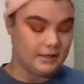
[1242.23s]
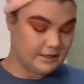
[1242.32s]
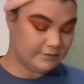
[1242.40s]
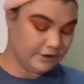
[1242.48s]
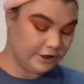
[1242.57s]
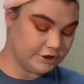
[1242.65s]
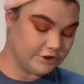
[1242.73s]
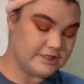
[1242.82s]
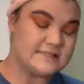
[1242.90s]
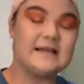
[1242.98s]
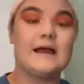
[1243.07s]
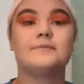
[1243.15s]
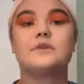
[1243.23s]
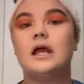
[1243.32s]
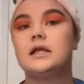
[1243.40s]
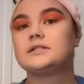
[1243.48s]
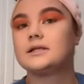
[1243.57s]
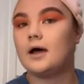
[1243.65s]
then we're gonna do the same
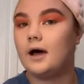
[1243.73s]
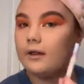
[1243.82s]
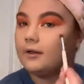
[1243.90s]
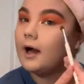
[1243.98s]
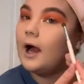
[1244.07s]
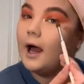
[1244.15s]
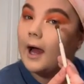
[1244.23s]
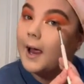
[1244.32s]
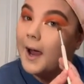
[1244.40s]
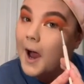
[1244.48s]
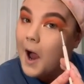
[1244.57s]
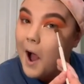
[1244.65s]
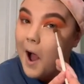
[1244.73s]
thing to the other eye.